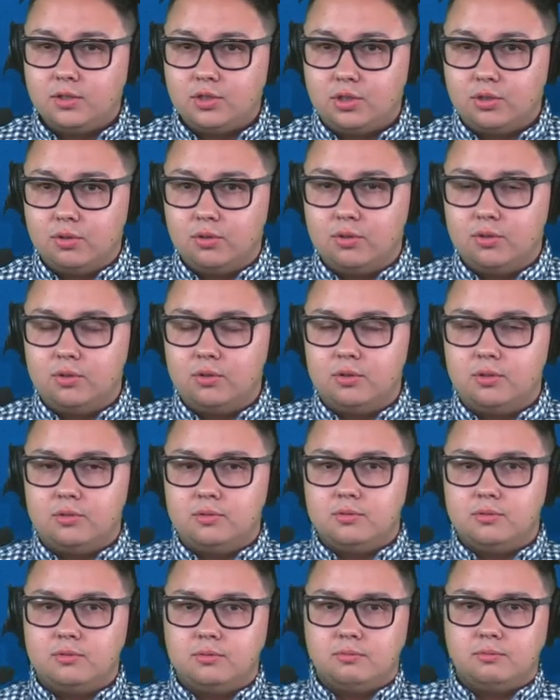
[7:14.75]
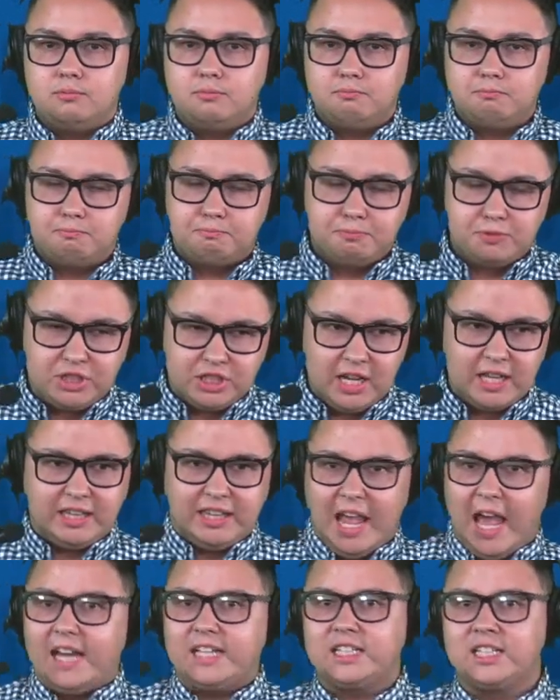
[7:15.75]
to set
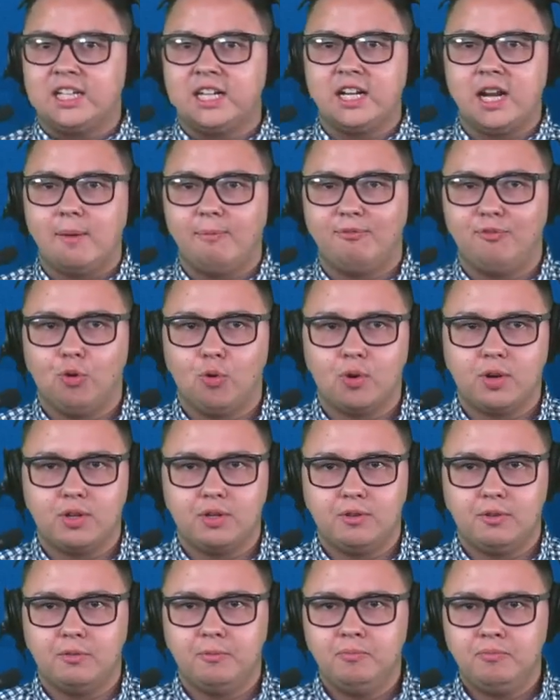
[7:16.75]
that scene up for you,